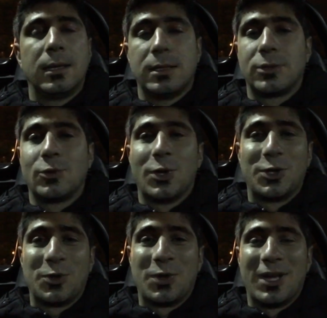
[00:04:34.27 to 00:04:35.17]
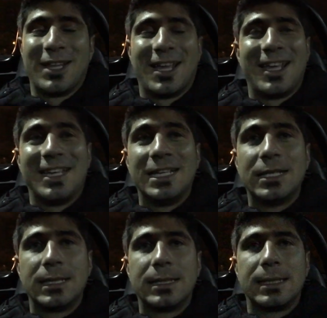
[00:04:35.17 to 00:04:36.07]
I swear to God, I
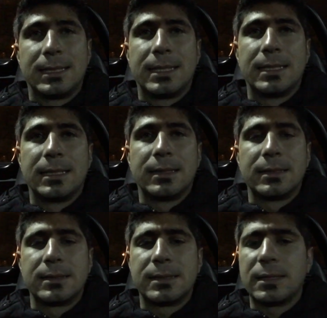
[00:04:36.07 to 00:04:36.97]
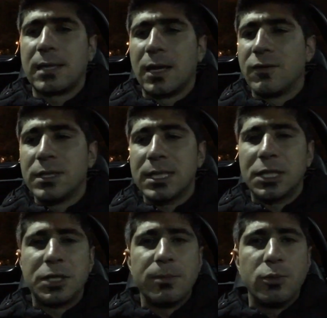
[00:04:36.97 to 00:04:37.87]
heard it again. I said, I was
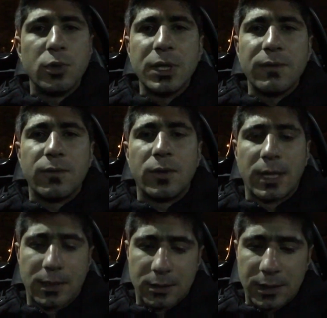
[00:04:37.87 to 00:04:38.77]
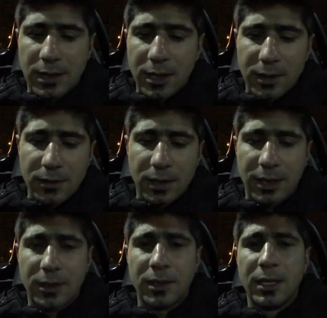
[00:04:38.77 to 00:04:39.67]
like, keep looking for it. Did I
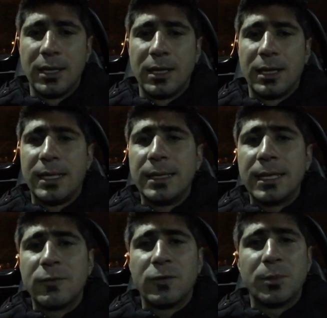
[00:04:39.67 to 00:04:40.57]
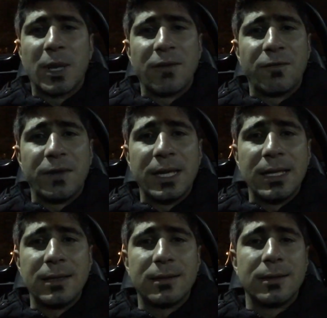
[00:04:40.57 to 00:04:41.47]
like hit it with my
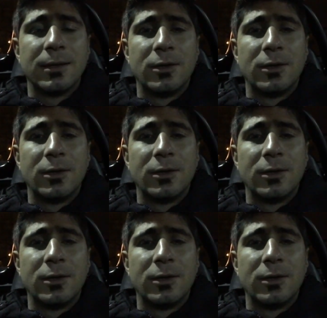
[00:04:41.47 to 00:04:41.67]
feet?